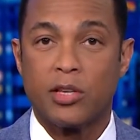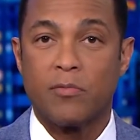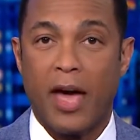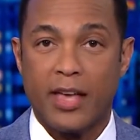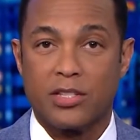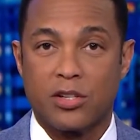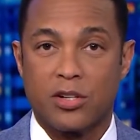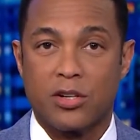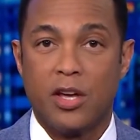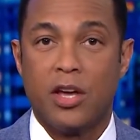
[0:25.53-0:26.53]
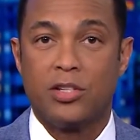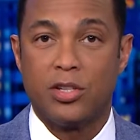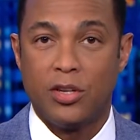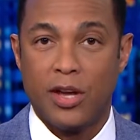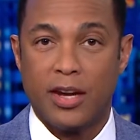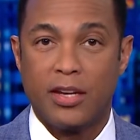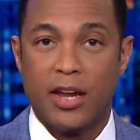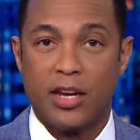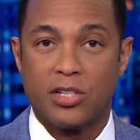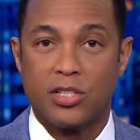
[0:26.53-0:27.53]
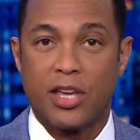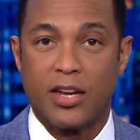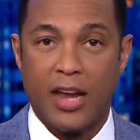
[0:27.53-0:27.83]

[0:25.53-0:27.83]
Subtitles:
Ambassador to the United Nations and